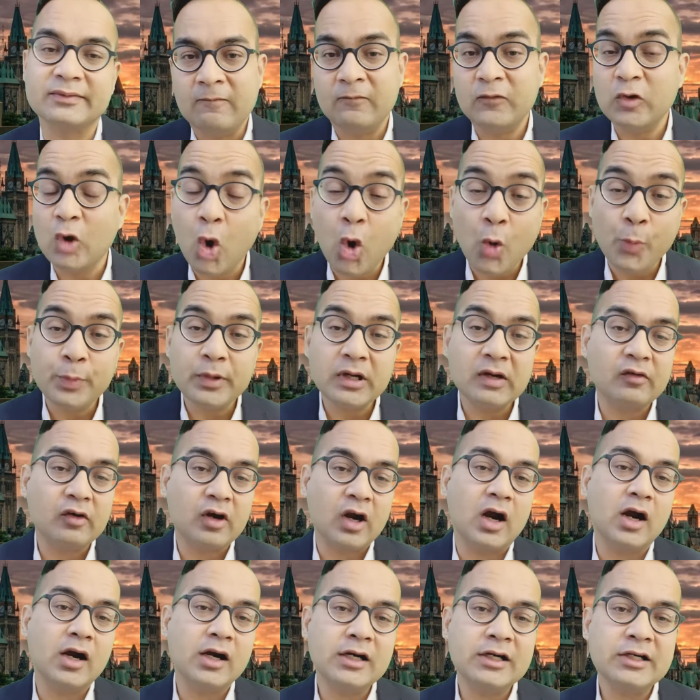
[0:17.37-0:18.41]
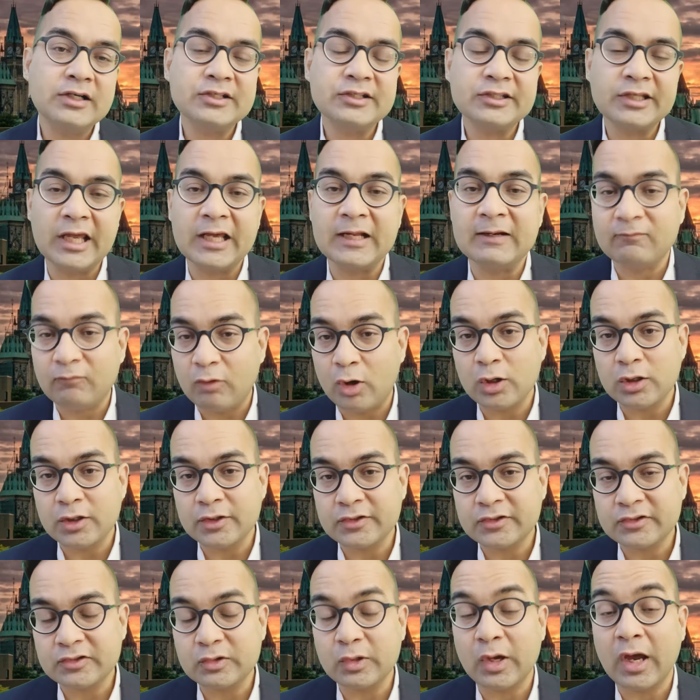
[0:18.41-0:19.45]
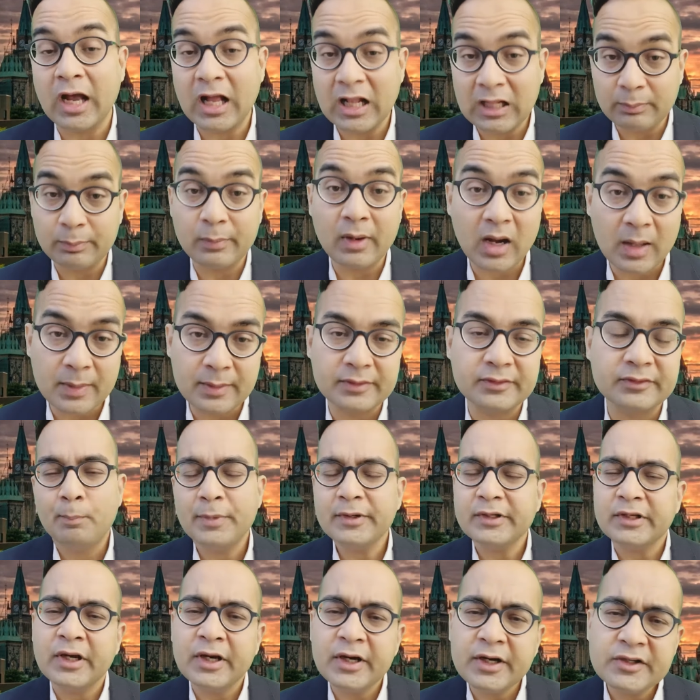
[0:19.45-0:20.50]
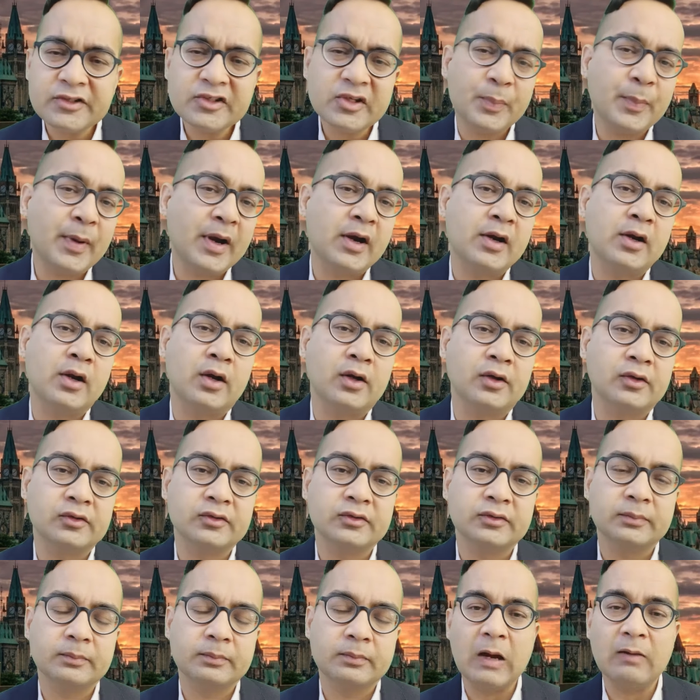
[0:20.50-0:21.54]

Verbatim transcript: We open our hearts and wallets to help others. But here's the paradox.